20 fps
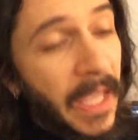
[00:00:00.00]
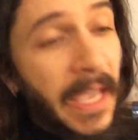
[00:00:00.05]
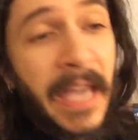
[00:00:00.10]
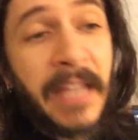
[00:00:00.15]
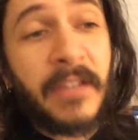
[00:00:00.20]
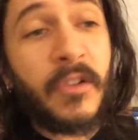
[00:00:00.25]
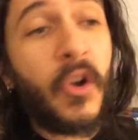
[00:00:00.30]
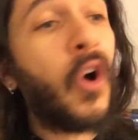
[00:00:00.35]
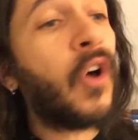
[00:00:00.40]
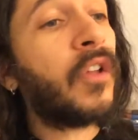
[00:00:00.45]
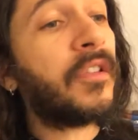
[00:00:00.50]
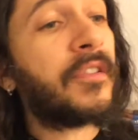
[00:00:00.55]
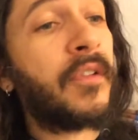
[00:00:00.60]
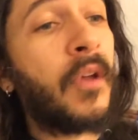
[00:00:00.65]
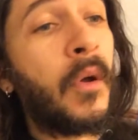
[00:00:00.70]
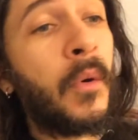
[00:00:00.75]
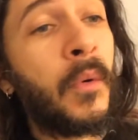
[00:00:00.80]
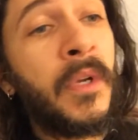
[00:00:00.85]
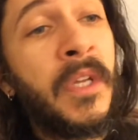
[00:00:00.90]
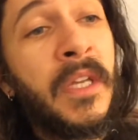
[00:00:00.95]
and
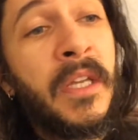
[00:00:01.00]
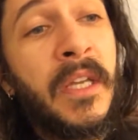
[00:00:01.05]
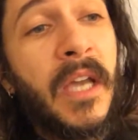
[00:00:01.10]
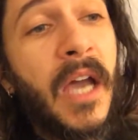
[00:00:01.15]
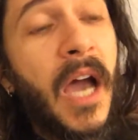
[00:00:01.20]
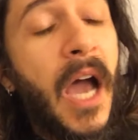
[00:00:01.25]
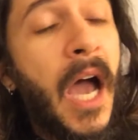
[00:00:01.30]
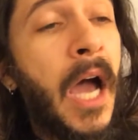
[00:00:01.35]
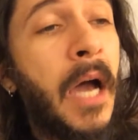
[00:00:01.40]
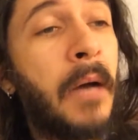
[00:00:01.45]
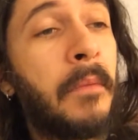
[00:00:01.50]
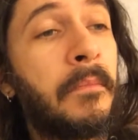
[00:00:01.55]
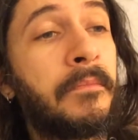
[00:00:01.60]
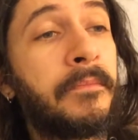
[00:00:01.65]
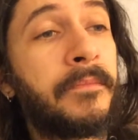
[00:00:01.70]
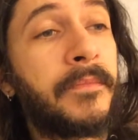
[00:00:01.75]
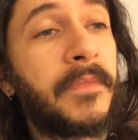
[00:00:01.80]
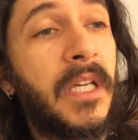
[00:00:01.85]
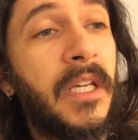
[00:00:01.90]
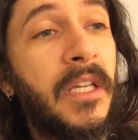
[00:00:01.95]
also
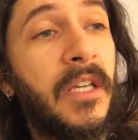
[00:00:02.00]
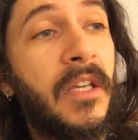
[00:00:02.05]
um,